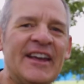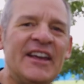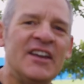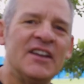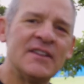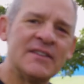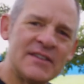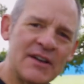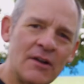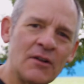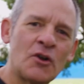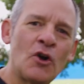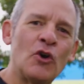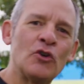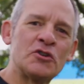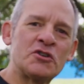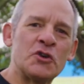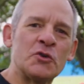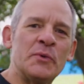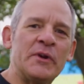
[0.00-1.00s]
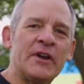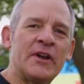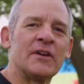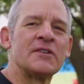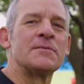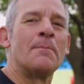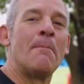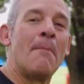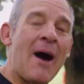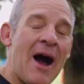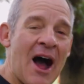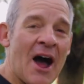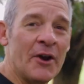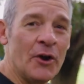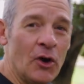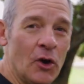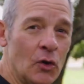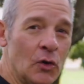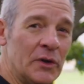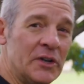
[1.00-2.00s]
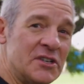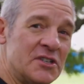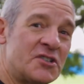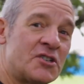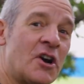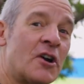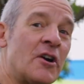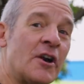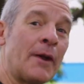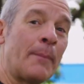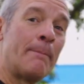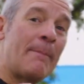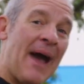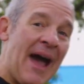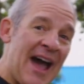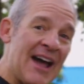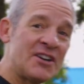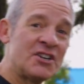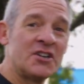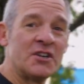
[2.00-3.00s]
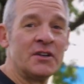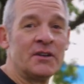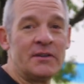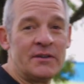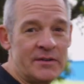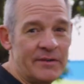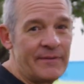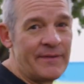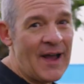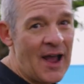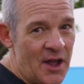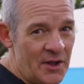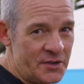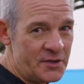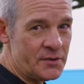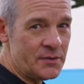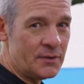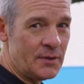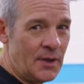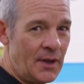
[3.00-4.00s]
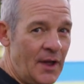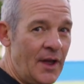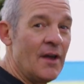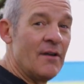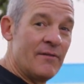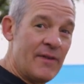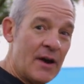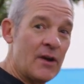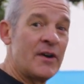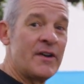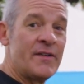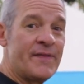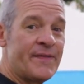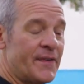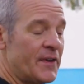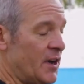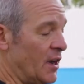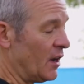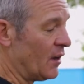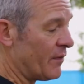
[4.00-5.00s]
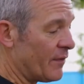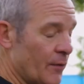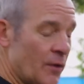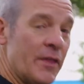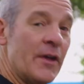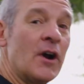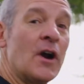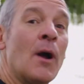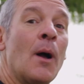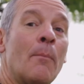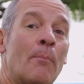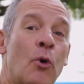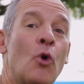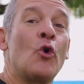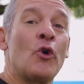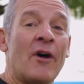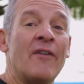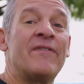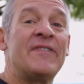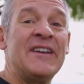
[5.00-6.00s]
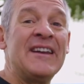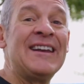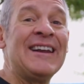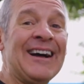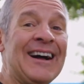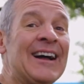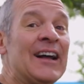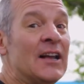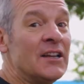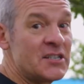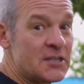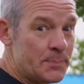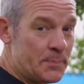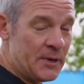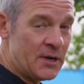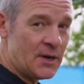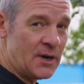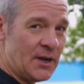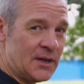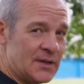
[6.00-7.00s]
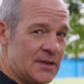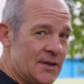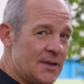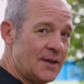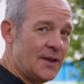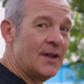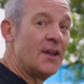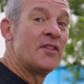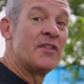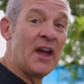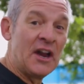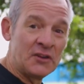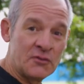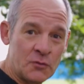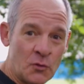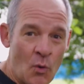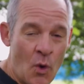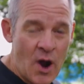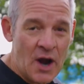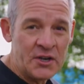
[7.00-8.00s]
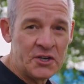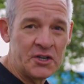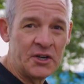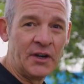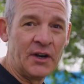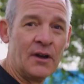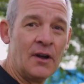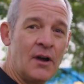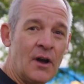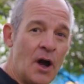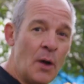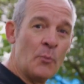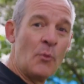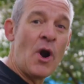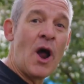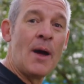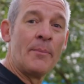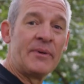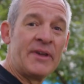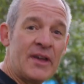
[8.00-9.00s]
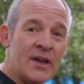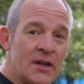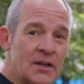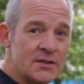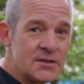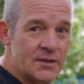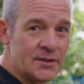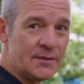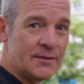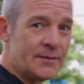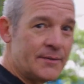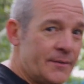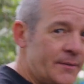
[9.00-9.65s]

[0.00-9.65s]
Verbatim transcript: Intel Costa Rica's motto is turning passion into value very fitting for their pura vida spirit. Thanks for watching. I'm Rob Kelton.